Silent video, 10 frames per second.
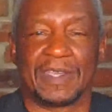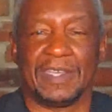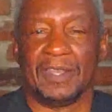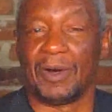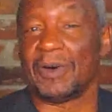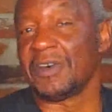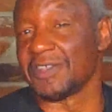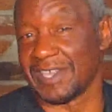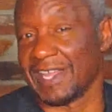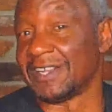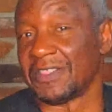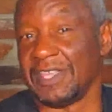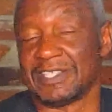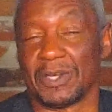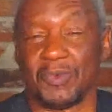and all other kind of
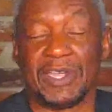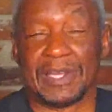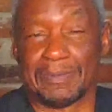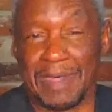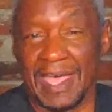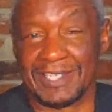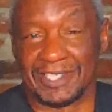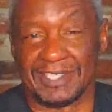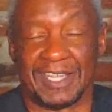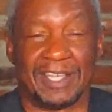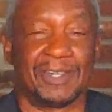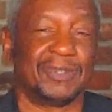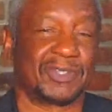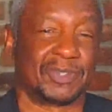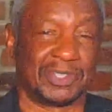things that we can imagine that
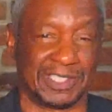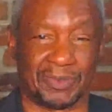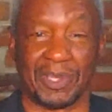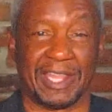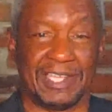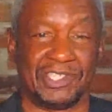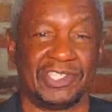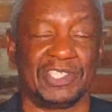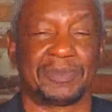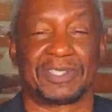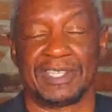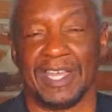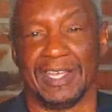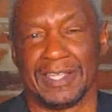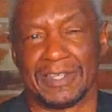goes on in relationships today.